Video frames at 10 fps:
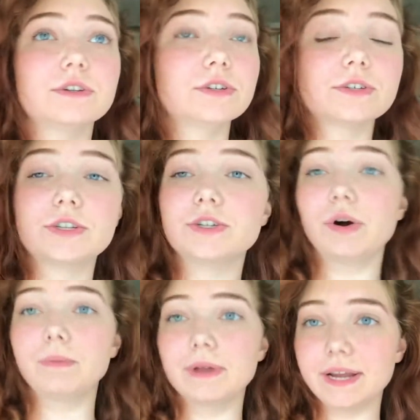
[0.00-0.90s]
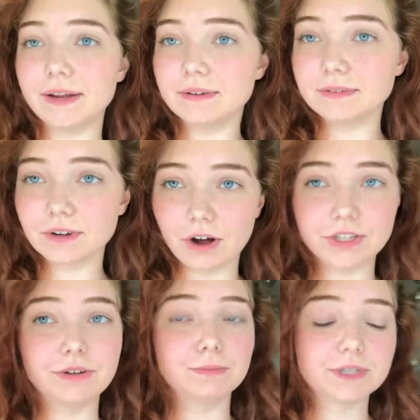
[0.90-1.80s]
so many
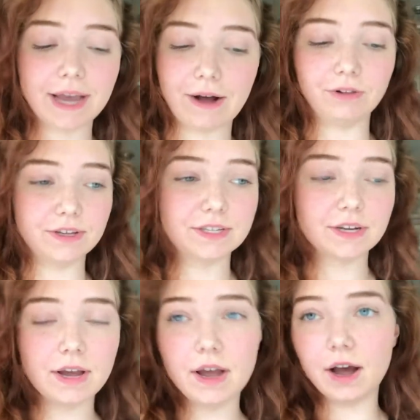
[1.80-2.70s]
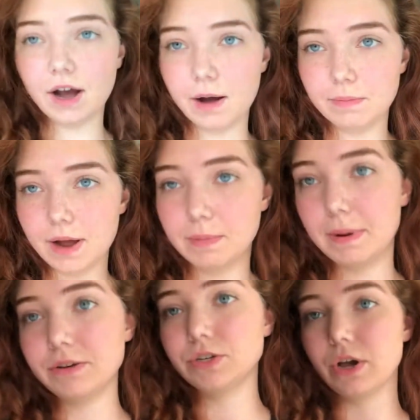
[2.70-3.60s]
costumes, countless. I'm
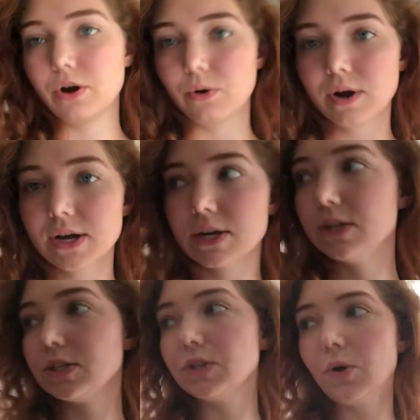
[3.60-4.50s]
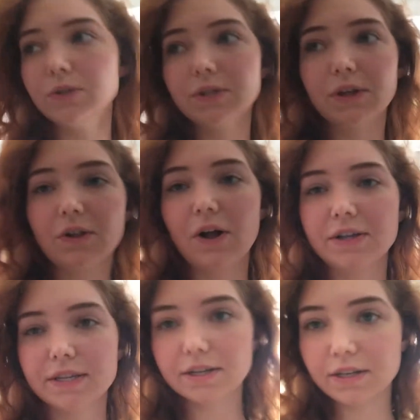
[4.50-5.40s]
about to go consult the
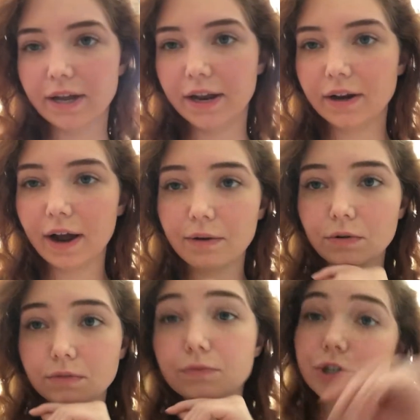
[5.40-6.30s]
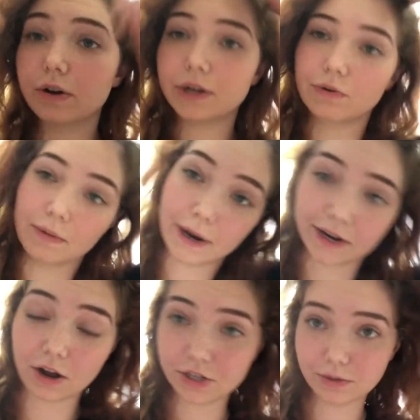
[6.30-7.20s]
closet, and I will show you what my
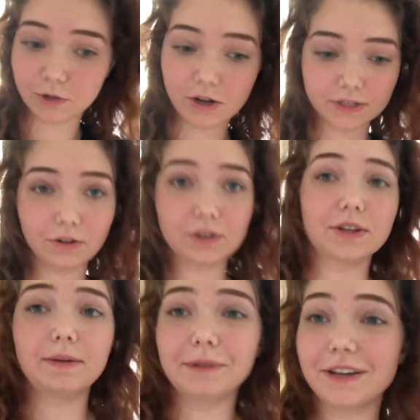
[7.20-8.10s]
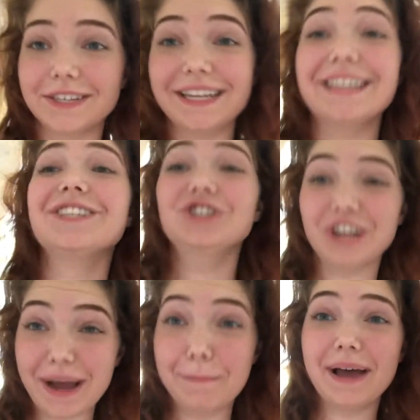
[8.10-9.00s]
costume closet looks like because it is
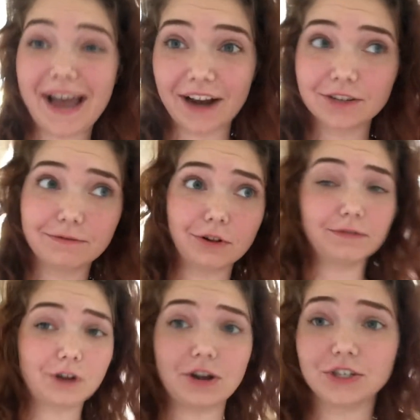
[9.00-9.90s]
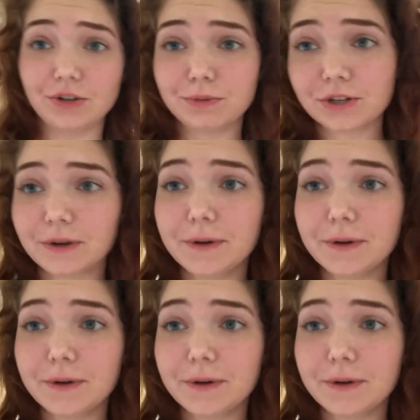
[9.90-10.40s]
jam-packed full of costumes.